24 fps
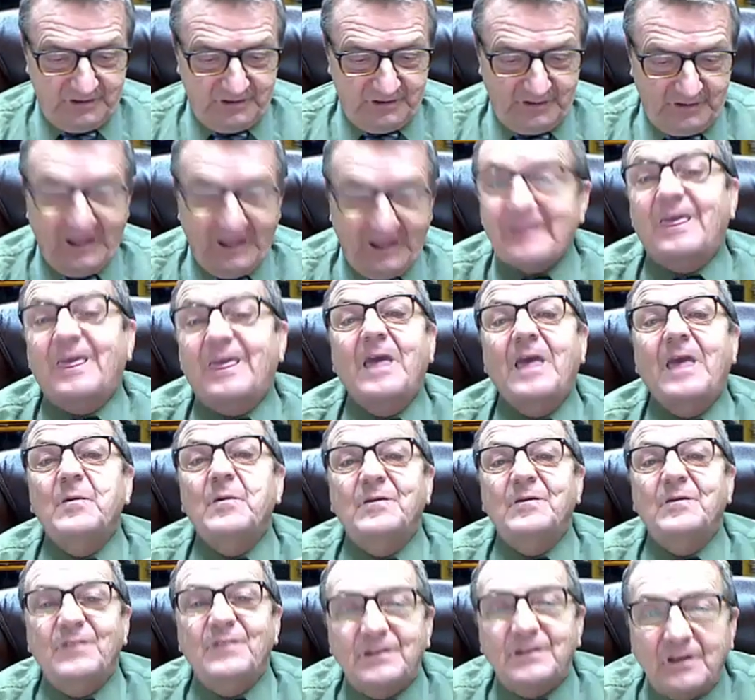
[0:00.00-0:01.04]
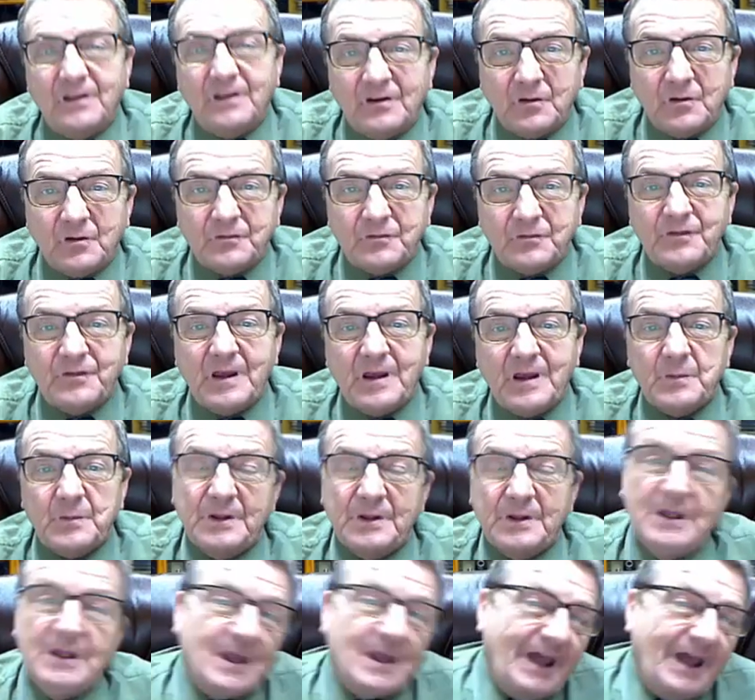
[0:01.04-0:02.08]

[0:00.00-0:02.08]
I came and met her family,